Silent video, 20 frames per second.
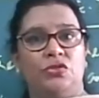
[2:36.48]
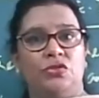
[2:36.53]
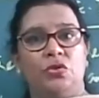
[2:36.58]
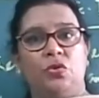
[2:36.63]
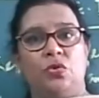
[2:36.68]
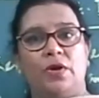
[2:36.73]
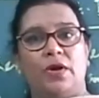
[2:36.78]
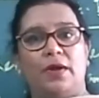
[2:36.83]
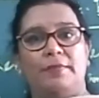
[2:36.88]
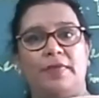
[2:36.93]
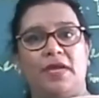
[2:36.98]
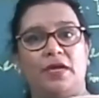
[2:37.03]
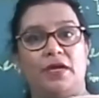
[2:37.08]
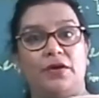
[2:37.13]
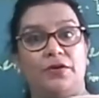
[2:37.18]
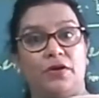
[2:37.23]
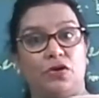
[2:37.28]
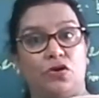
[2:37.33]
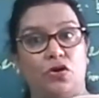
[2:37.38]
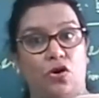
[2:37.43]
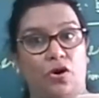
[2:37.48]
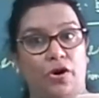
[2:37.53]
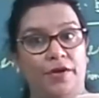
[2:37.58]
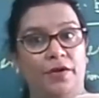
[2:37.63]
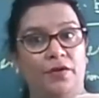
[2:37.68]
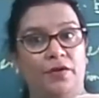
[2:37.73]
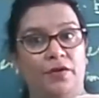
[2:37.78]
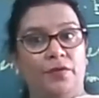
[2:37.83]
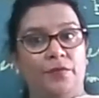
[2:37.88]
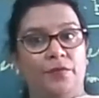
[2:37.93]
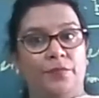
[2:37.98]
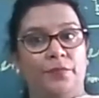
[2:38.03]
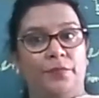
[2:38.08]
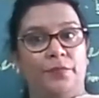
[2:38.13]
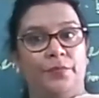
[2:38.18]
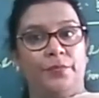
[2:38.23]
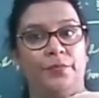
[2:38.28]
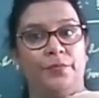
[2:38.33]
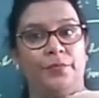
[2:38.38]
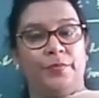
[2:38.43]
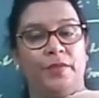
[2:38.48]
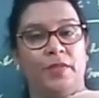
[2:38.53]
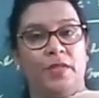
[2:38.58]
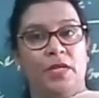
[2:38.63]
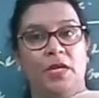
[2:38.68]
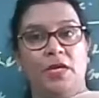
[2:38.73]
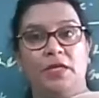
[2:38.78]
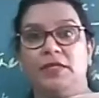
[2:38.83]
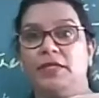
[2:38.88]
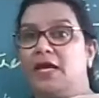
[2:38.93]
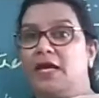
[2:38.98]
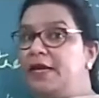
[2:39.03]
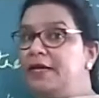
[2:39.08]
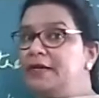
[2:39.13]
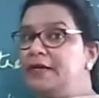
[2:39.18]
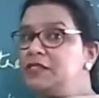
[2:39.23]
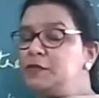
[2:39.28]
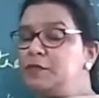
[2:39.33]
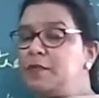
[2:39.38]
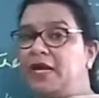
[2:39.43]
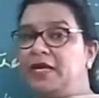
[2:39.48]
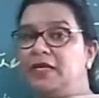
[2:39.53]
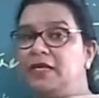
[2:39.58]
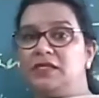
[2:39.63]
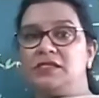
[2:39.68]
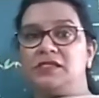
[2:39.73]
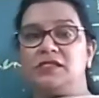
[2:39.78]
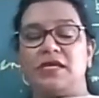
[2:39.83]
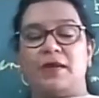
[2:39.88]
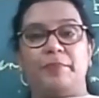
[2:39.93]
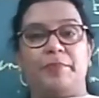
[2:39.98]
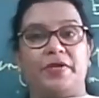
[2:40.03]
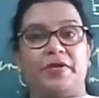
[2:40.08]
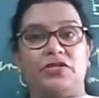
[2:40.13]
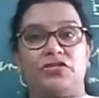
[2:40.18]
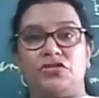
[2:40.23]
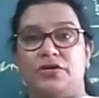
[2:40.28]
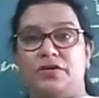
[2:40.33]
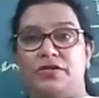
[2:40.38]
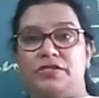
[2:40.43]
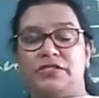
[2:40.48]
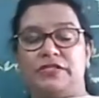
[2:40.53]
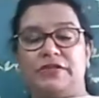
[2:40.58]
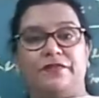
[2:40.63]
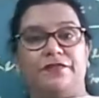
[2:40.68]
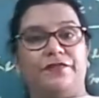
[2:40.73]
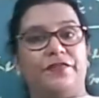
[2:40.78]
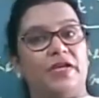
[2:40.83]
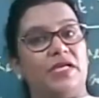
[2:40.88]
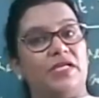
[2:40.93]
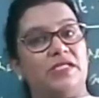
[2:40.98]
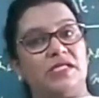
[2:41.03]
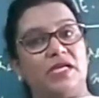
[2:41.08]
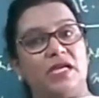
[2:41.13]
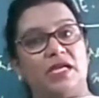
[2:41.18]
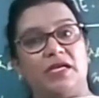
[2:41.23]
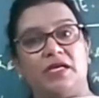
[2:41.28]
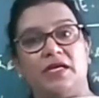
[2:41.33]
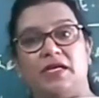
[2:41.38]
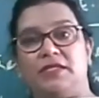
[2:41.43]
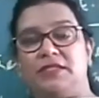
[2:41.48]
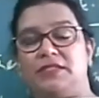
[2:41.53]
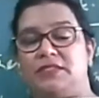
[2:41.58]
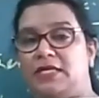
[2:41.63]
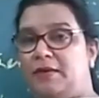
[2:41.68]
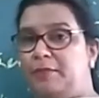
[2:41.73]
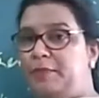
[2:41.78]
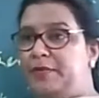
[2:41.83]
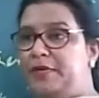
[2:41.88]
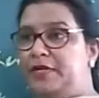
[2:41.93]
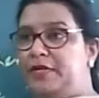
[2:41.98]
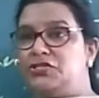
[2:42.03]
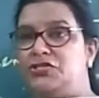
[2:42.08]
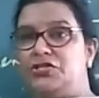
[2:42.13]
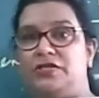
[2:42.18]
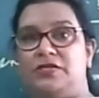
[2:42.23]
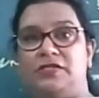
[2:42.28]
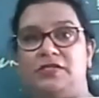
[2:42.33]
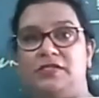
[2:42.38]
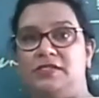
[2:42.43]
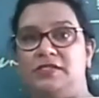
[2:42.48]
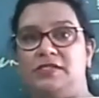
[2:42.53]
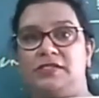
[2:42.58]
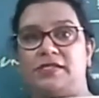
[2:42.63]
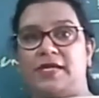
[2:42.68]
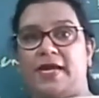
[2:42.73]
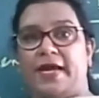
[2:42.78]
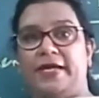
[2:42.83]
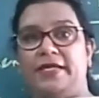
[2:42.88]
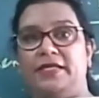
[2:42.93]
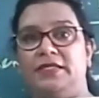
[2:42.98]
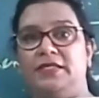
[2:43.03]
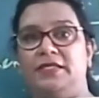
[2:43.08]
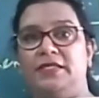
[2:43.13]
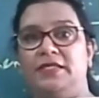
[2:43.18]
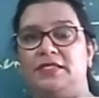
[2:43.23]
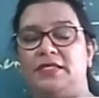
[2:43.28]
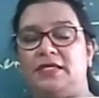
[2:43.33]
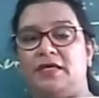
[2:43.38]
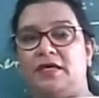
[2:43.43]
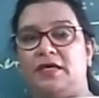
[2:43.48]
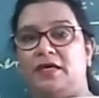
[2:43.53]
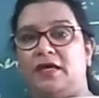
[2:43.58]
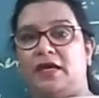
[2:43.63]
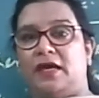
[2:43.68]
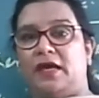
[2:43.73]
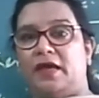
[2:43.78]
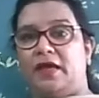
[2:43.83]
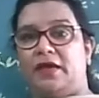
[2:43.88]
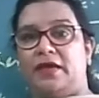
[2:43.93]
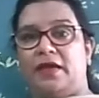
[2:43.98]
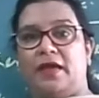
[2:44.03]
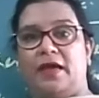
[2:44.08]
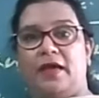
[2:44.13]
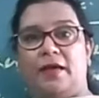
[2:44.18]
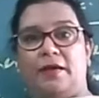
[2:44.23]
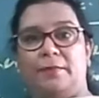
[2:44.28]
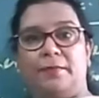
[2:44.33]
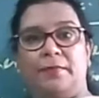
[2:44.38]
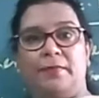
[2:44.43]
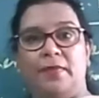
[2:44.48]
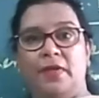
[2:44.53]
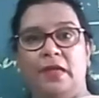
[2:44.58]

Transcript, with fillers: To uh, make a record? Yes, minus temperatures, freezing uh, temperatures, and uh, yeah.